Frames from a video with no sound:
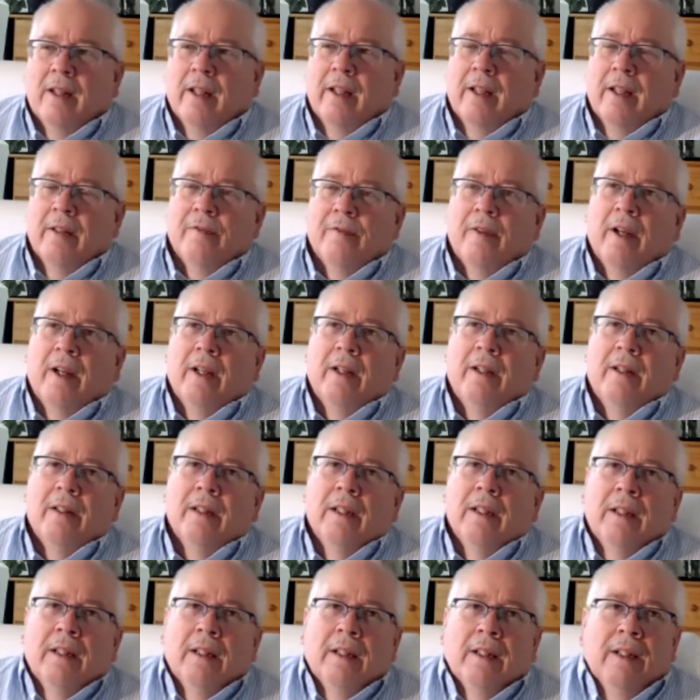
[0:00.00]
Like if I
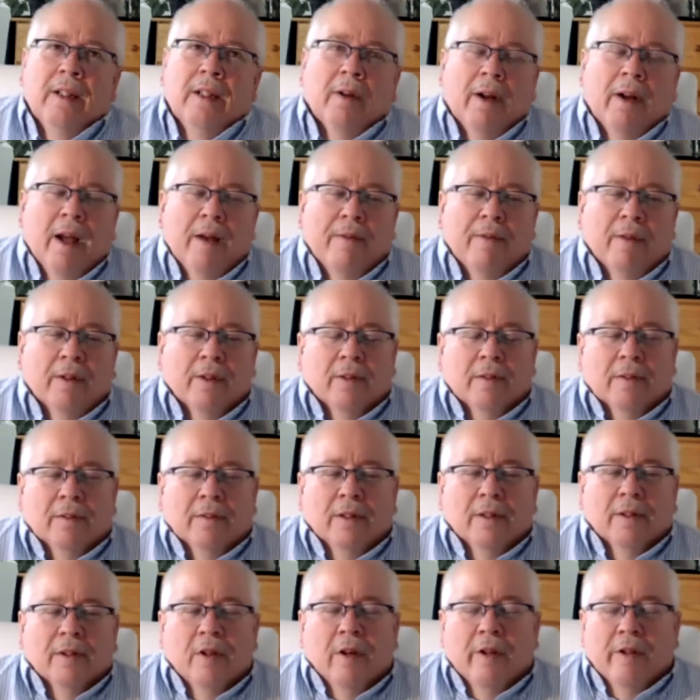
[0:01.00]
have a
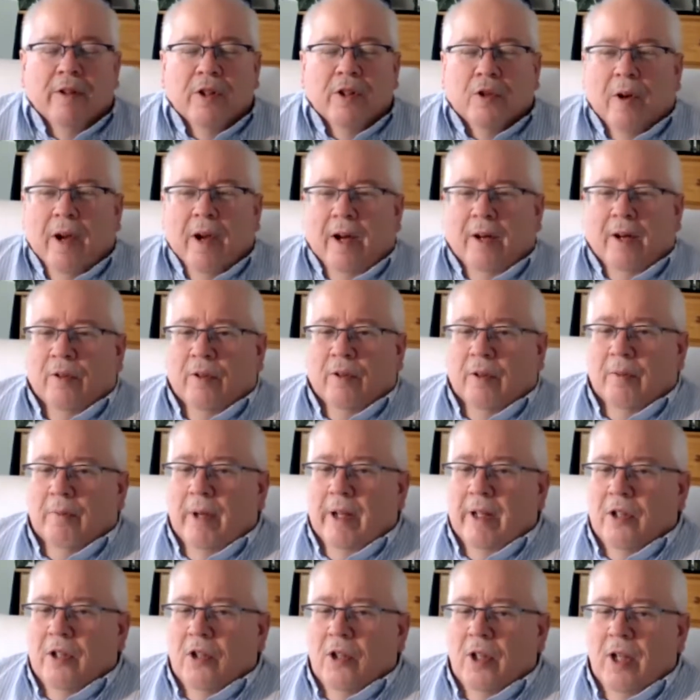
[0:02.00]
lawn tractor in
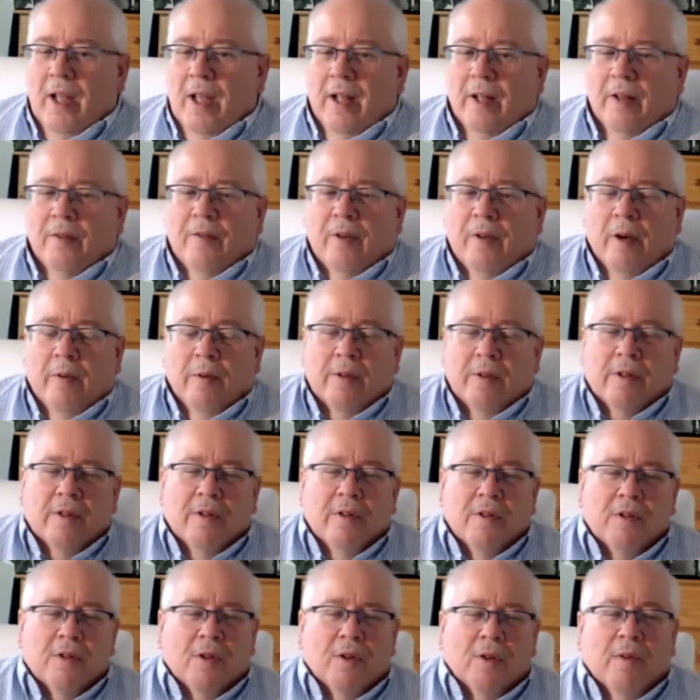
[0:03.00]
my shed, if I was
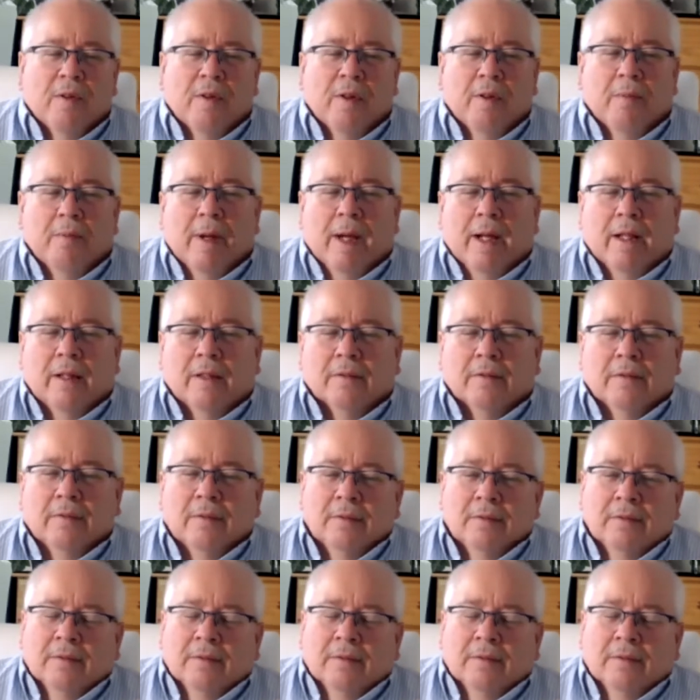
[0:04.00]
concerned about